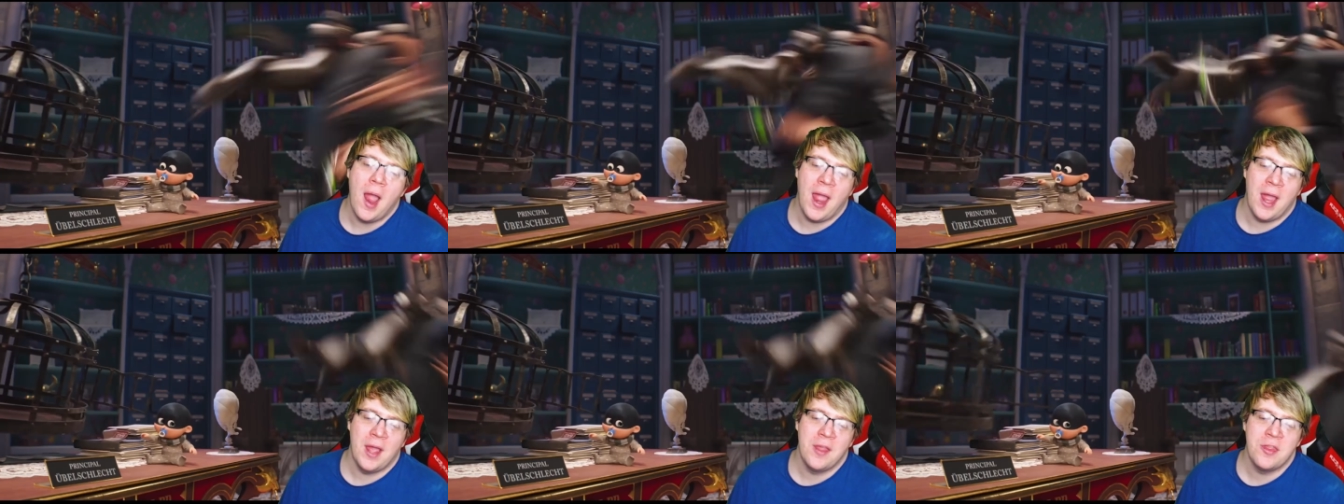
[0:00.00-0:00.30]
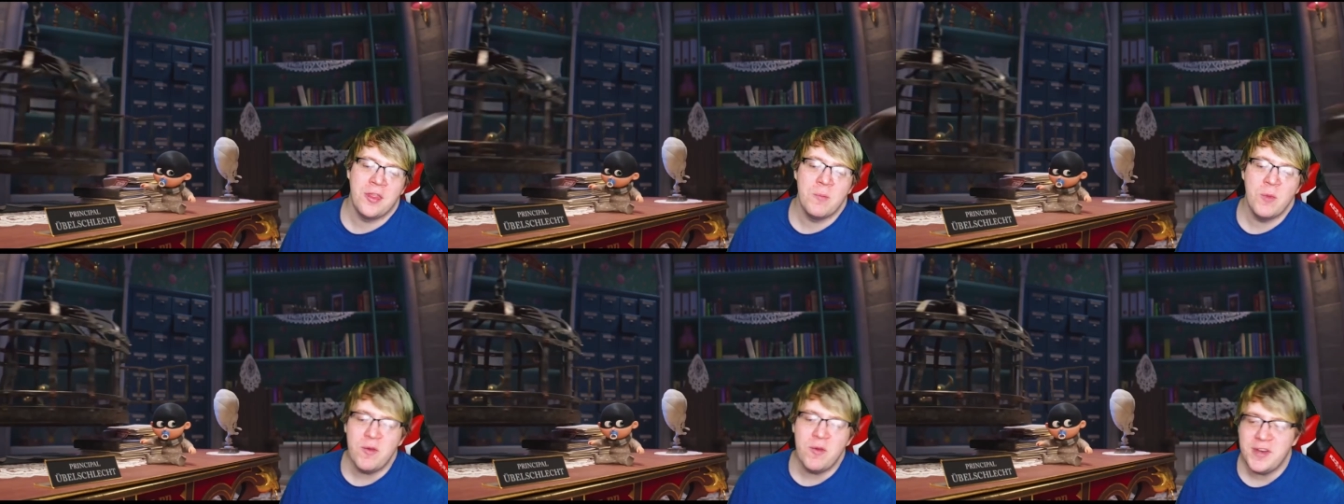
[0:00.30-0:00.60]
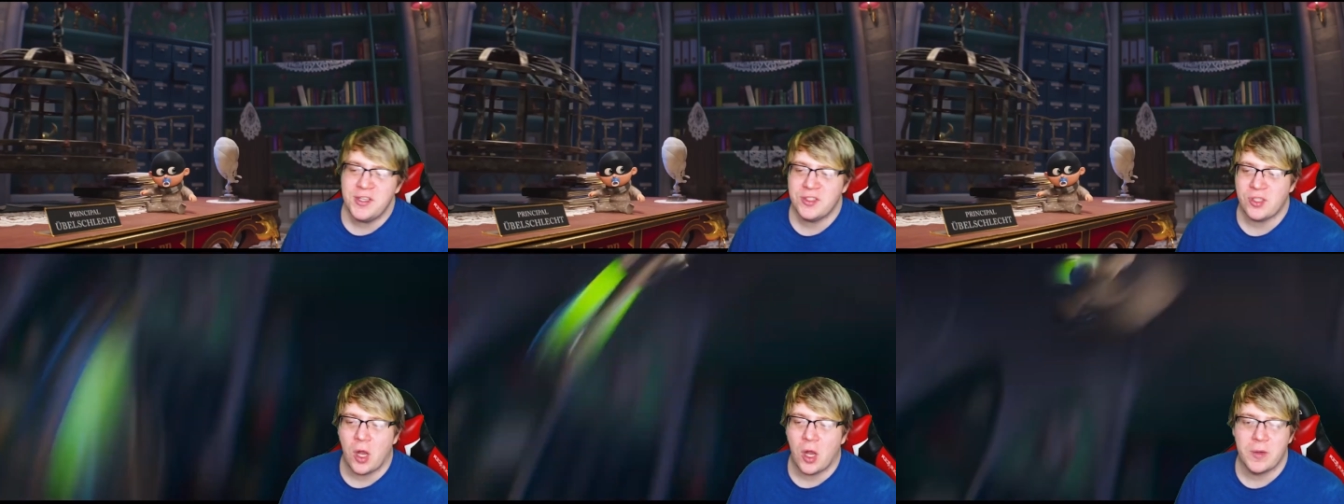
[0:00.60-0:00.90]
uh, the
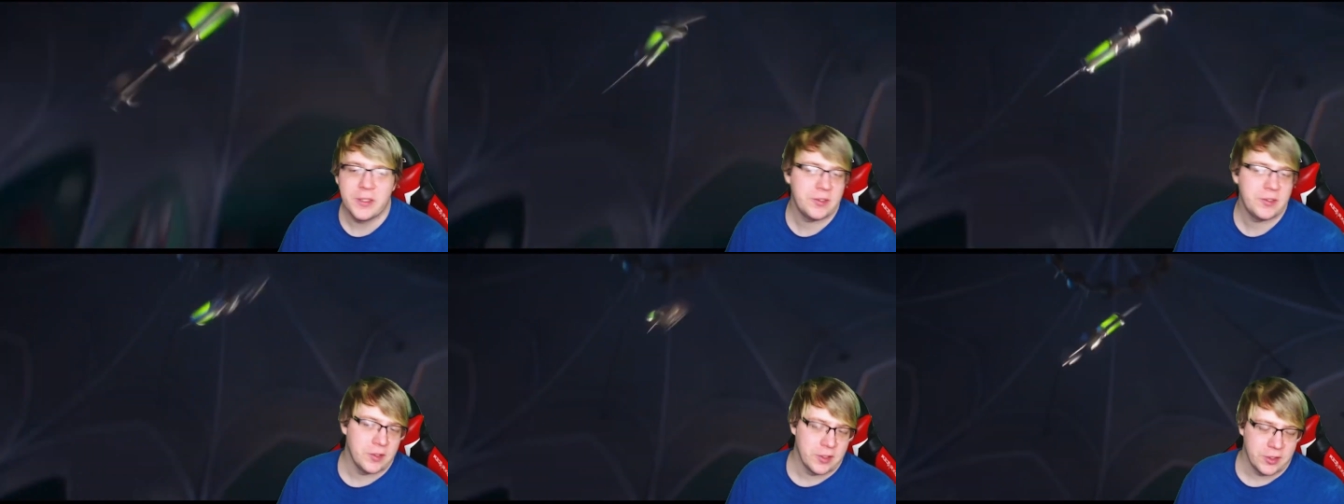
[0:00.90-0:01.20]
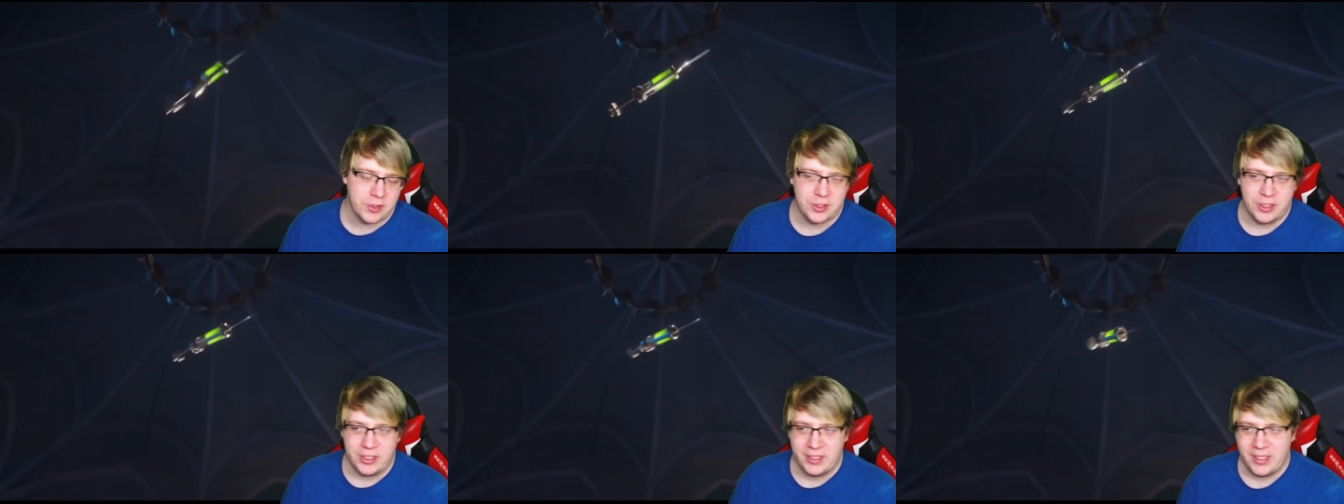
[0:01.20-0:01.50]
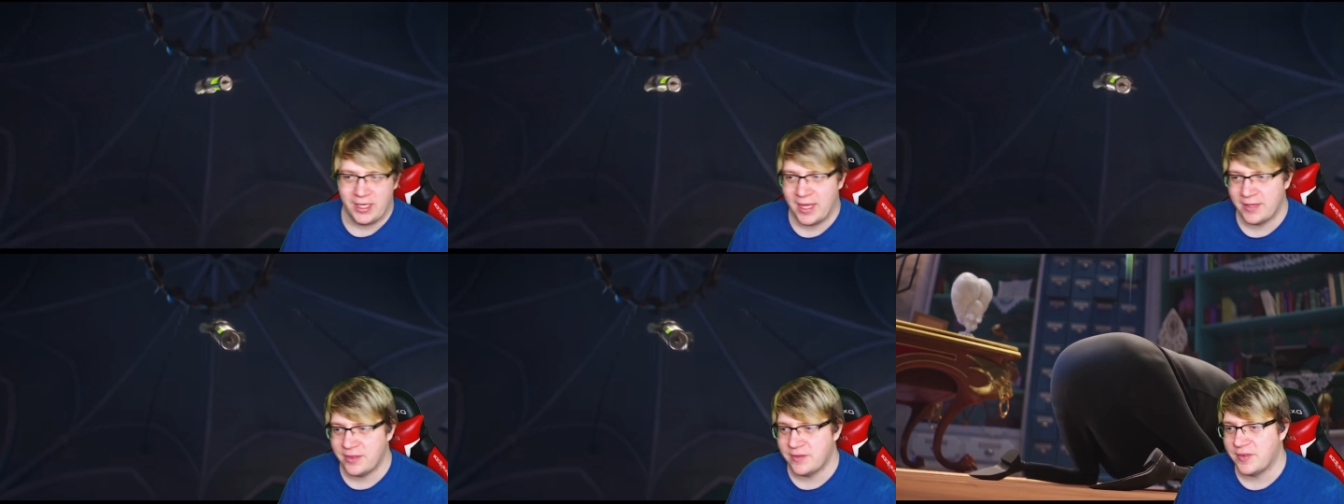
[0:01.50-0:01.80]
movies always look
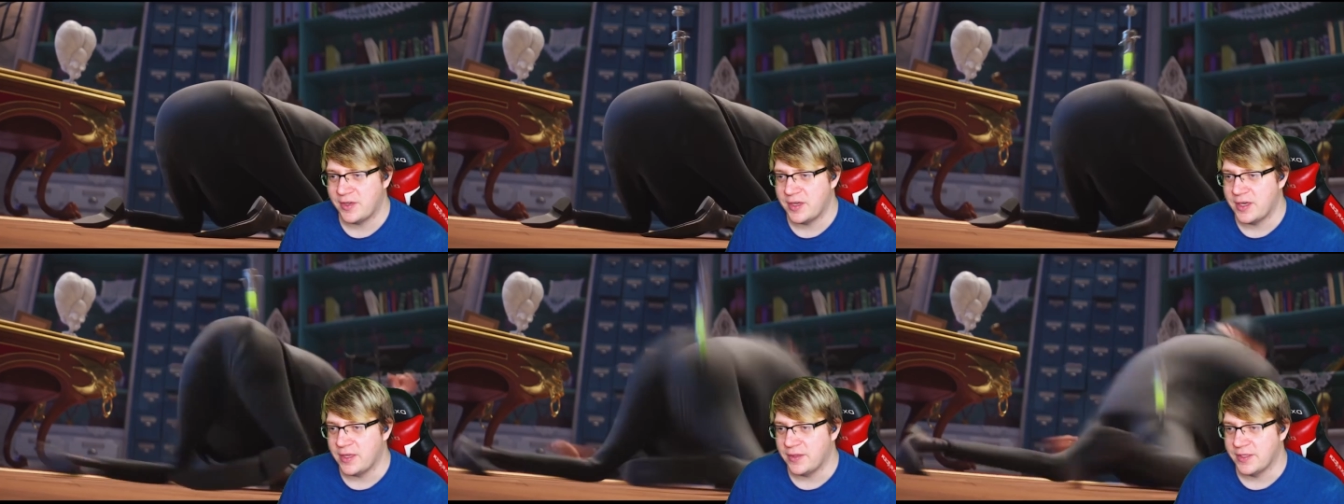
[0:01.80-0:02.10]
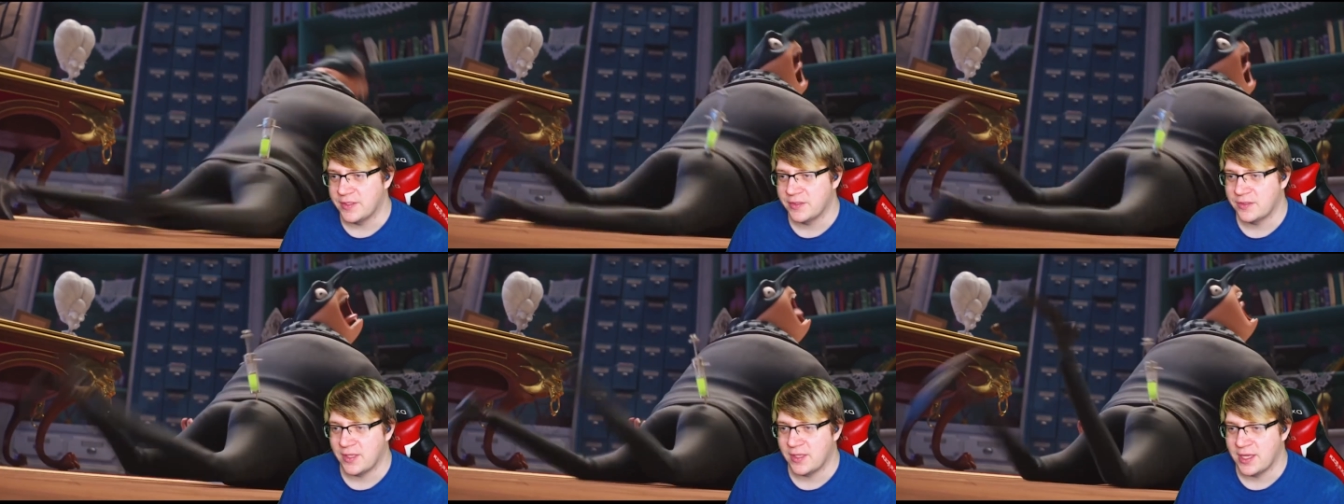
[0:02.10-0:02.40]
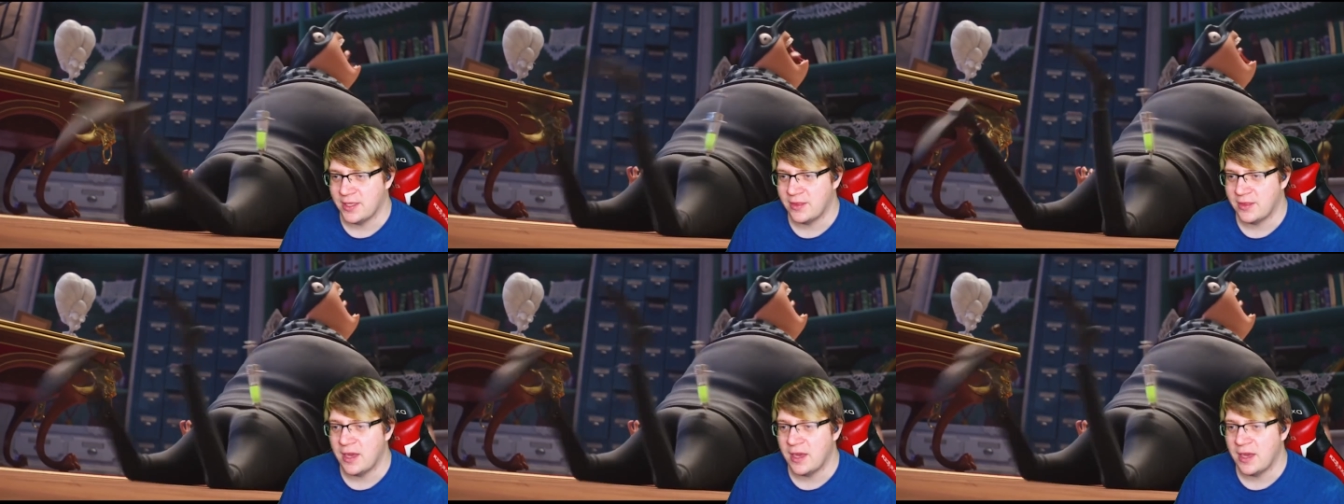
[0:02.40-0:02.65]
good, at the very least. Like